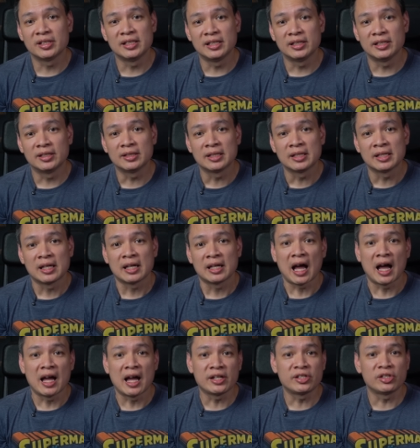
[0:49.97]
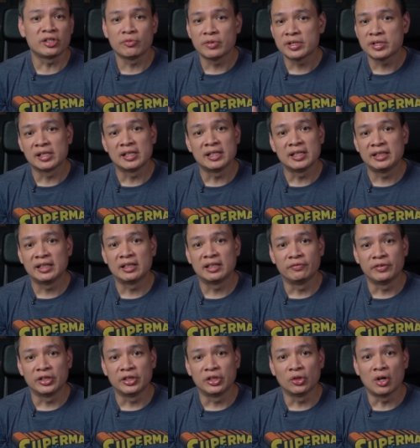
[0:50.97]
earlier, I actually recently did a
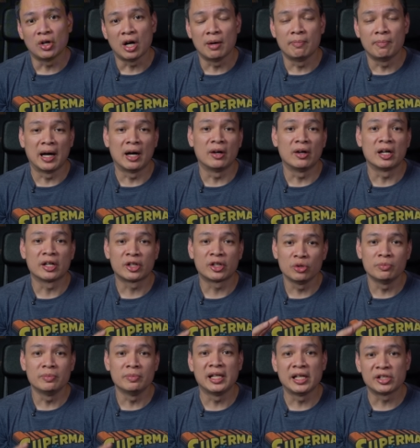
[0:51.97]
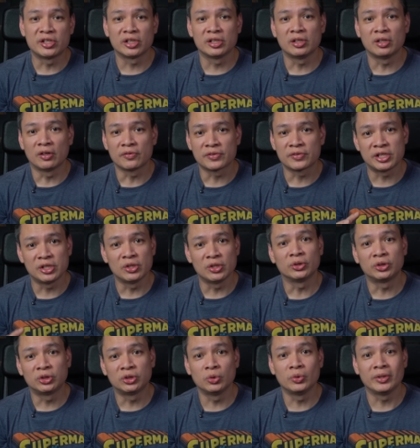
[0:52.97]
video about accumulation of
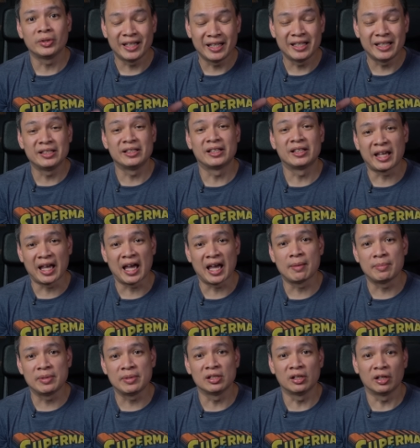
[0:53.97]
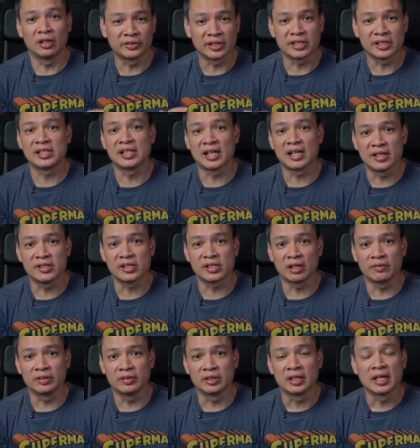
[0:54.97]
CO2 in the cabin of the Sealion
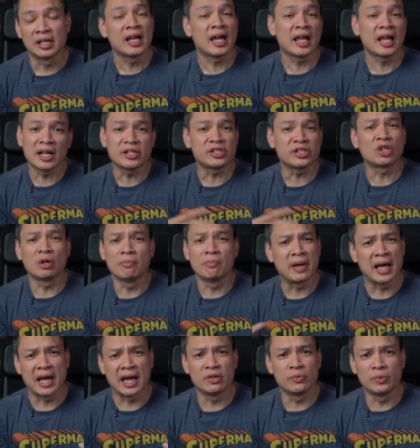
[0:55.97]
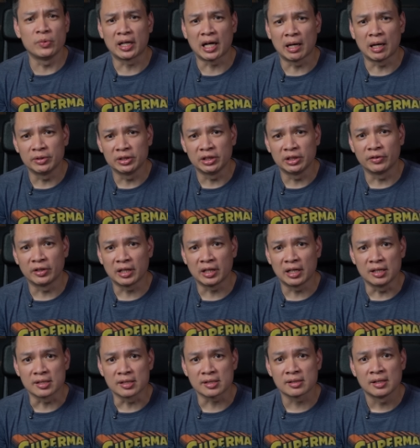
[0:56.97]
7 and I actually compared it with a couple different
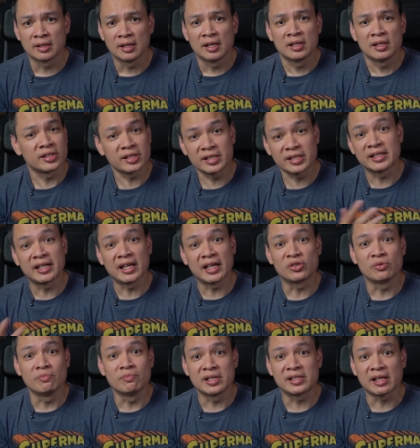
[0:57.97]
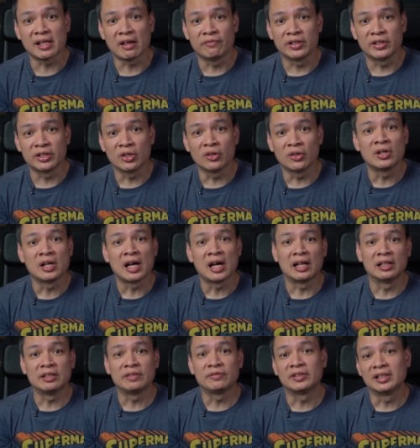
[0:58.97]
cars. Just in case you missed that video,
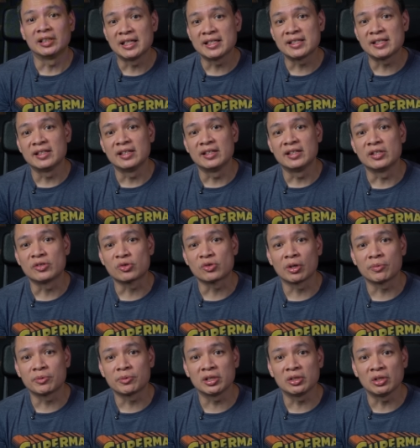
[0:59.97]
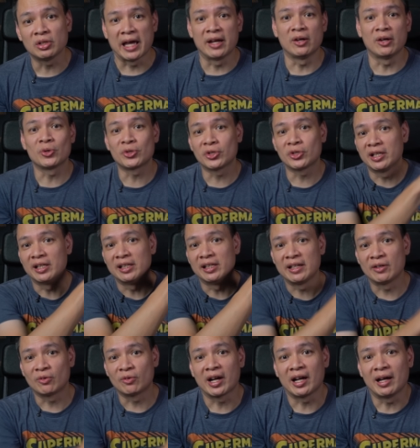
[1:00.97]
I'll leave the links in the description and also the
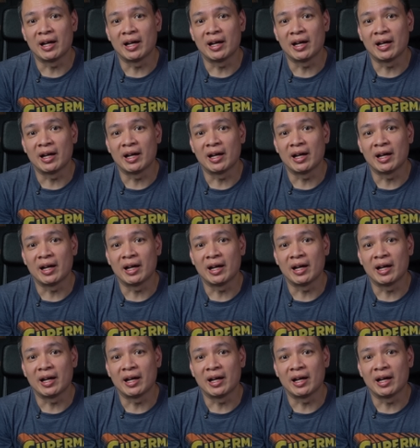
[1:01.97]
link right